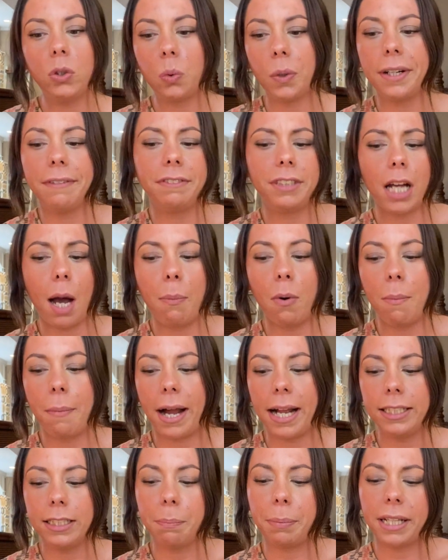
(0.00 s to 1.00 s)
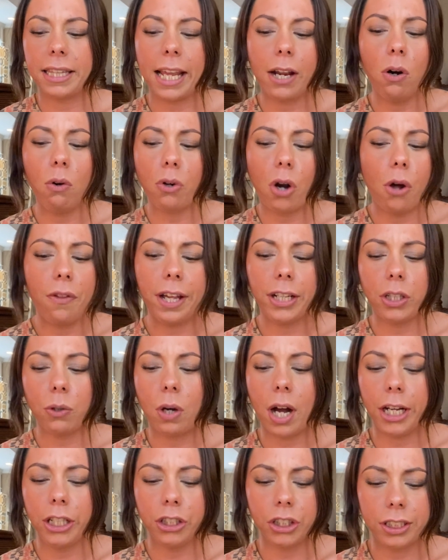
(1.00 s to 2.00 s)
sort of double-minded, but they don't know that you
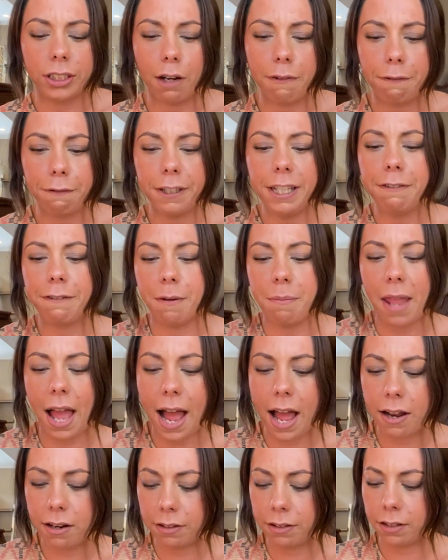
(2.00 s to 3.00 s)
cut yourself free from that.